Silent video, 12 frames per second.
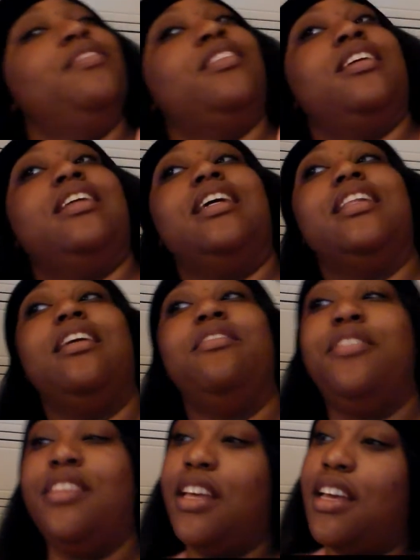Because I
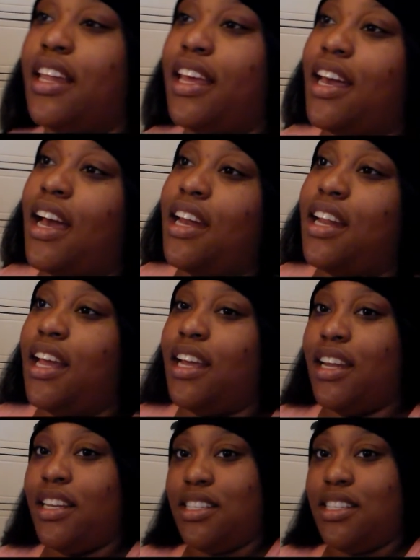love seeing like kind of like